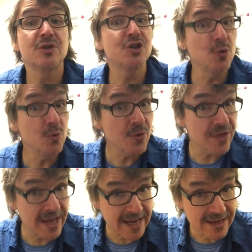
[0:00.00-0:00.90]

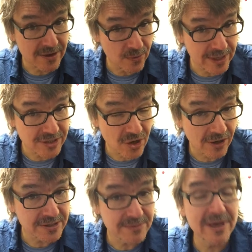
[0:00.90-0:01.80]
Toothache we
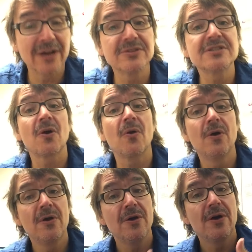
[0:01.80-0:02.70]
talked about. So
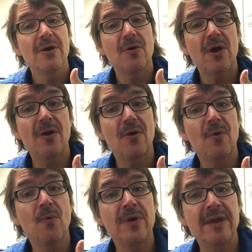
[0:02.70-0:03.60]

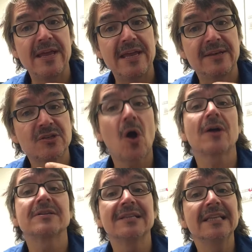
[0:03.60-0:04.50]
we
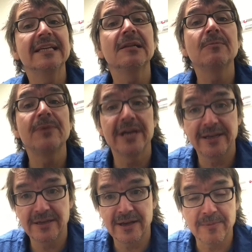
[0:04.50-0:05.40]
talked a little
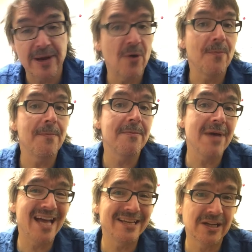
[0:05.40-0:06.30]
bit about
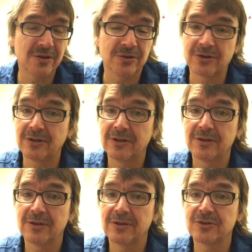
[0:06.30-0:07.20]
medical
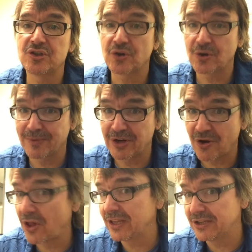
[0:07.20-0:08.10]

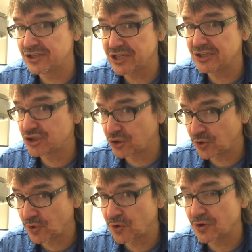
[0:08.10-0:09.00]
terminology,
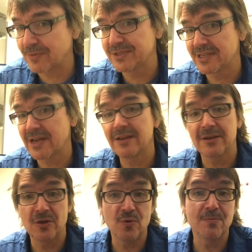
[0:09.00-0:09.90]
terms that
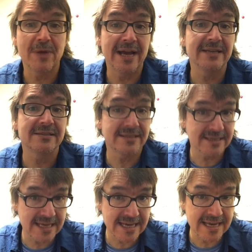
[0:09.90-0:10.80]
you might
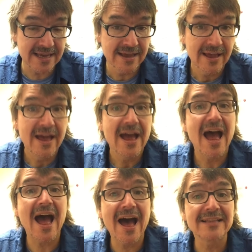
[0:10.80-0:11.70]
see
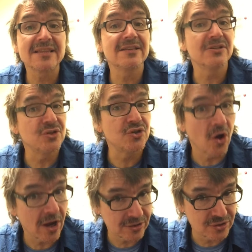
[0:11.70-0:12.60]
at the
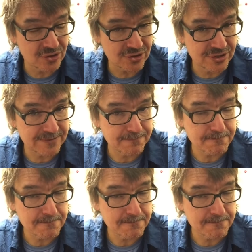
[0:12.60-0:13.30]
doctor's.